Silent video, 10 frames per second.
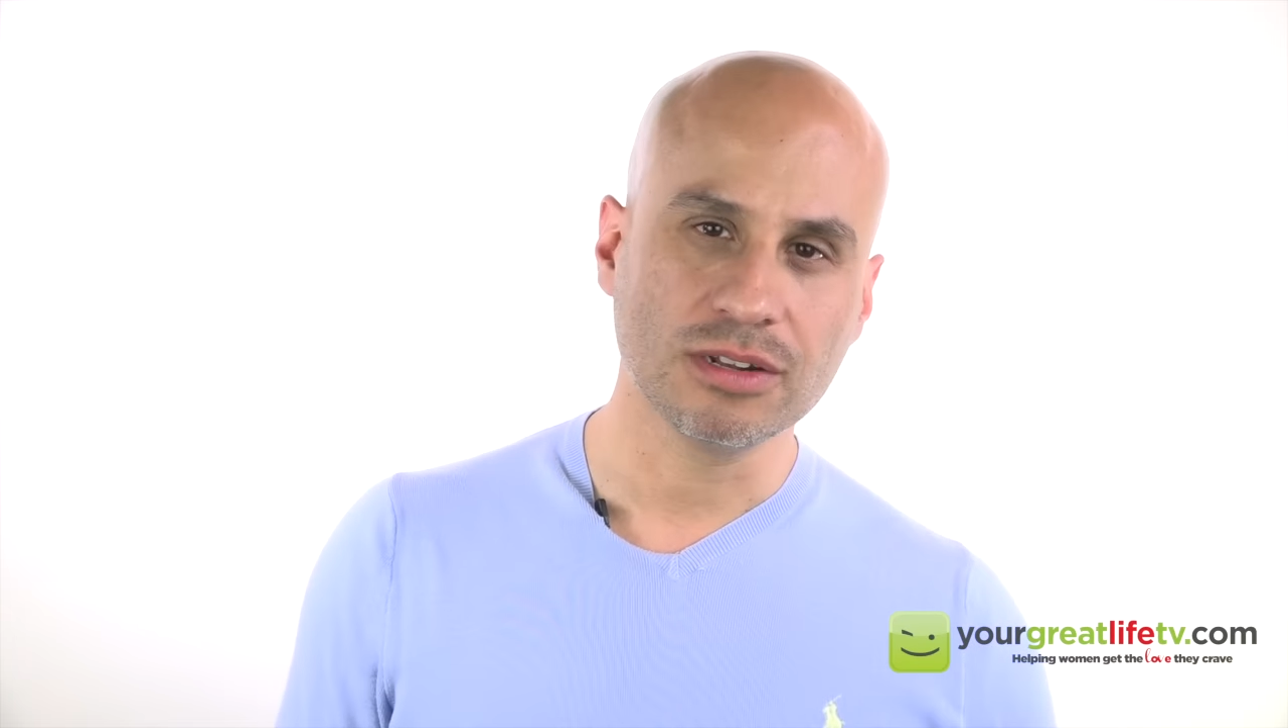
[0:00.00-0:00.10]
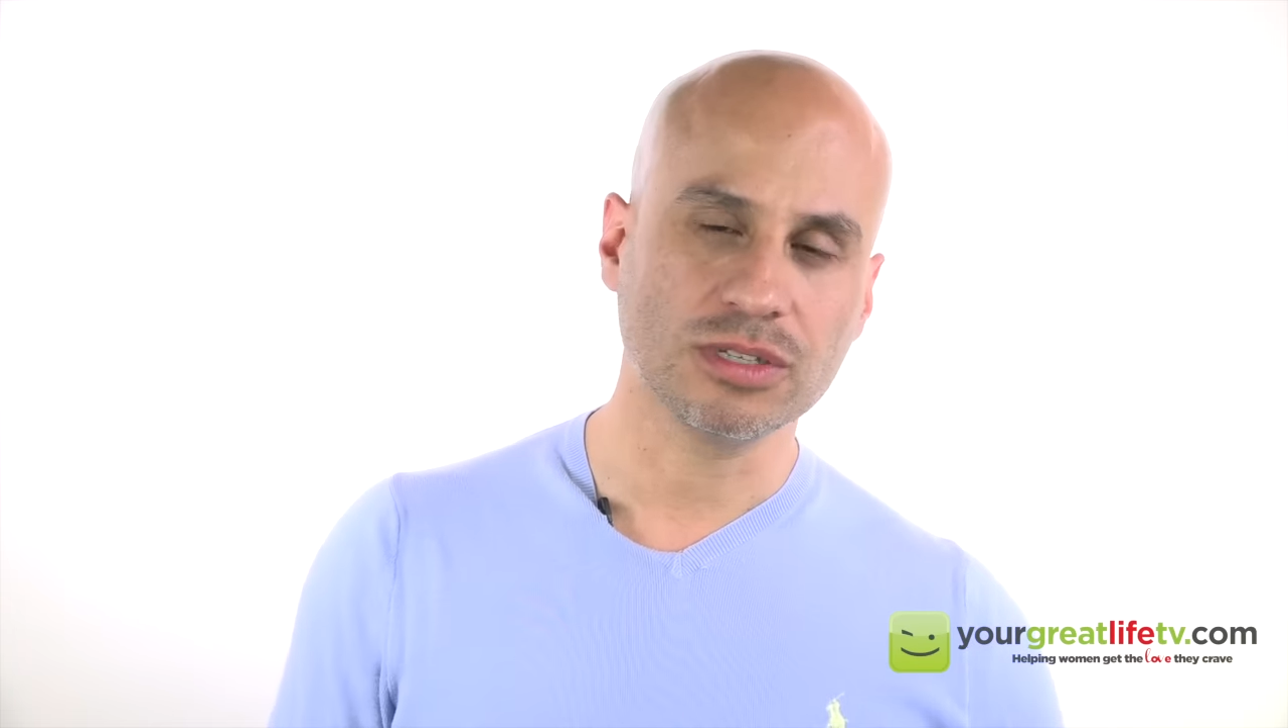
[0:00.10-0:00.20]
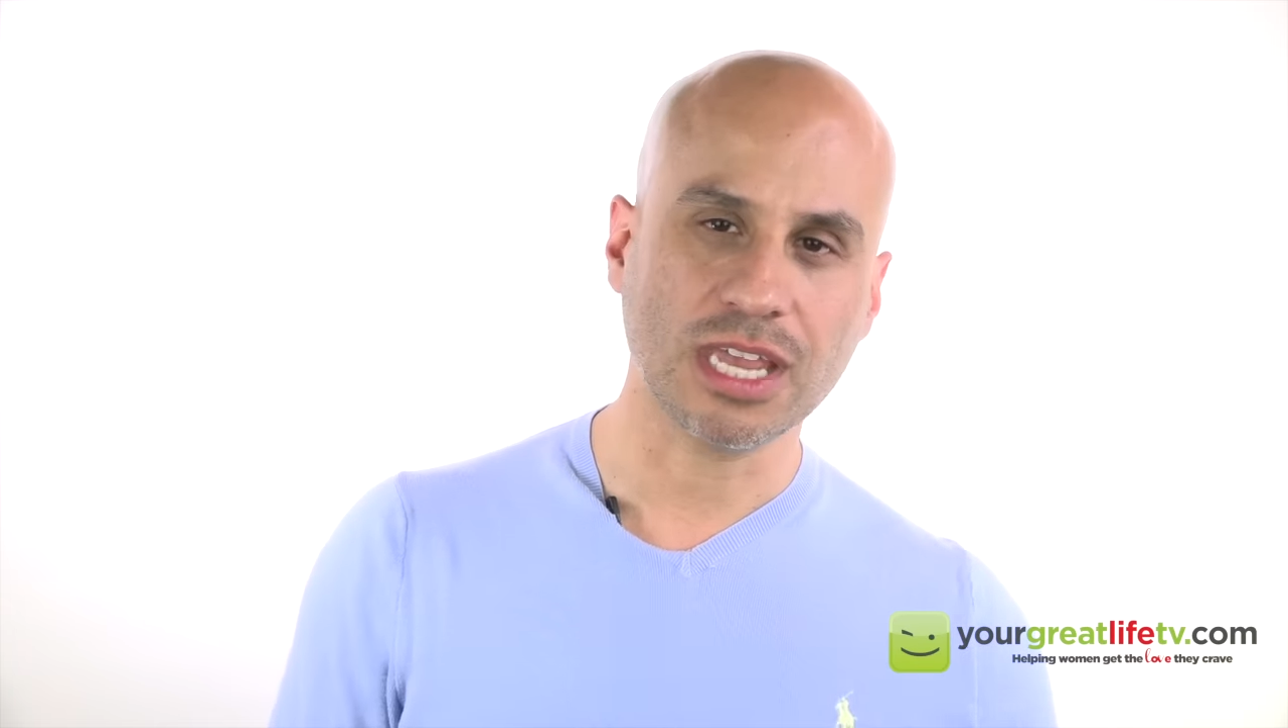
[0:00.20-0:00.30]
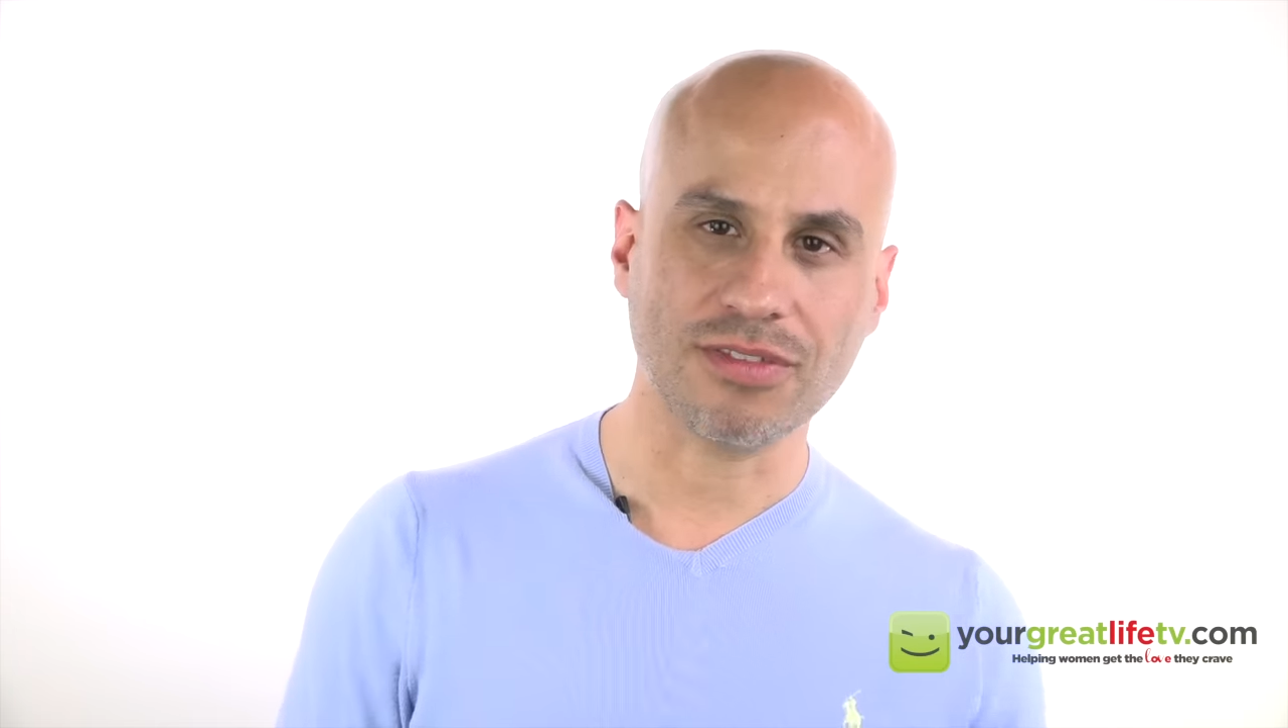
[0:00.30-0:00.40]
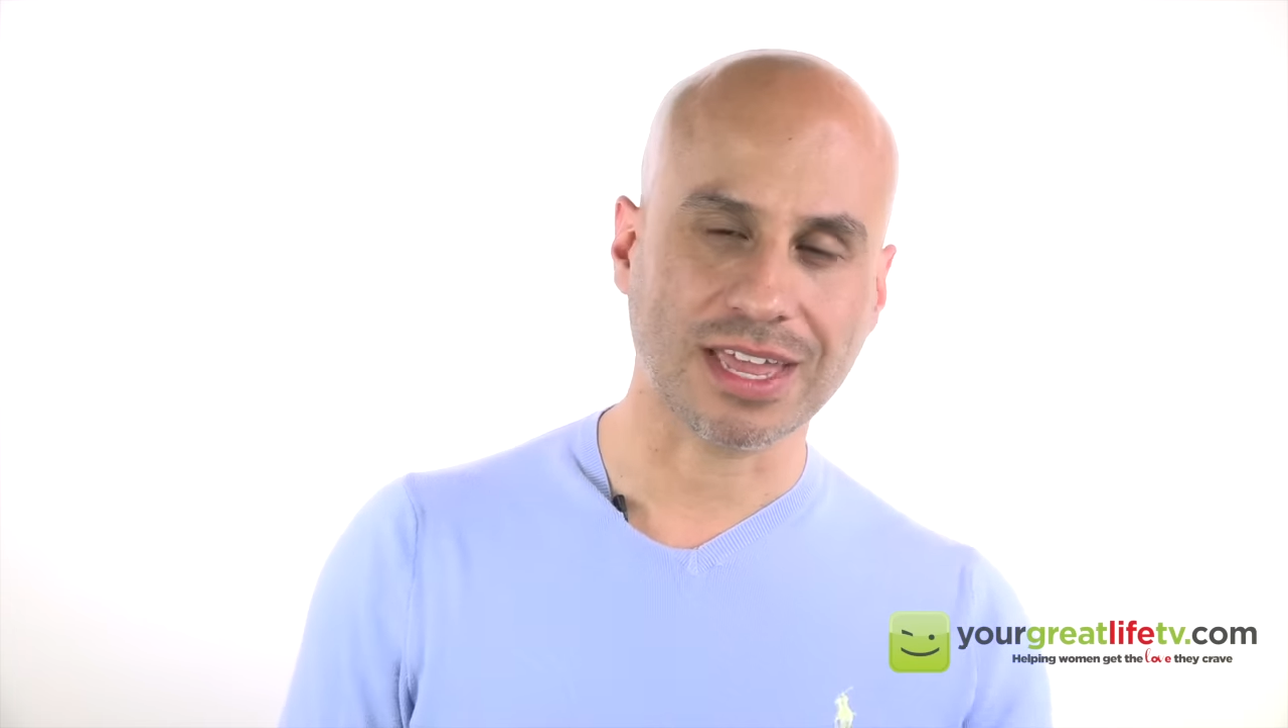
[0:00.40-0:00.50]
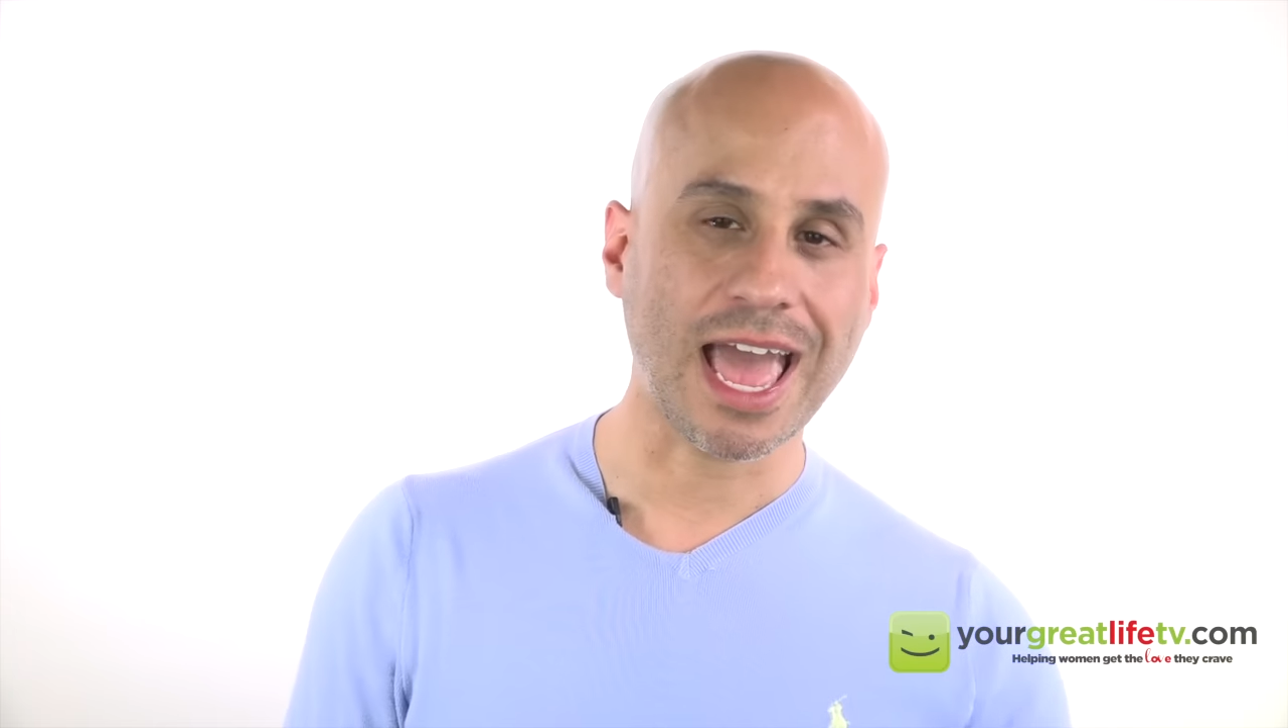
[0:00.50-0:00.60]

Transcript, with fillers: to save the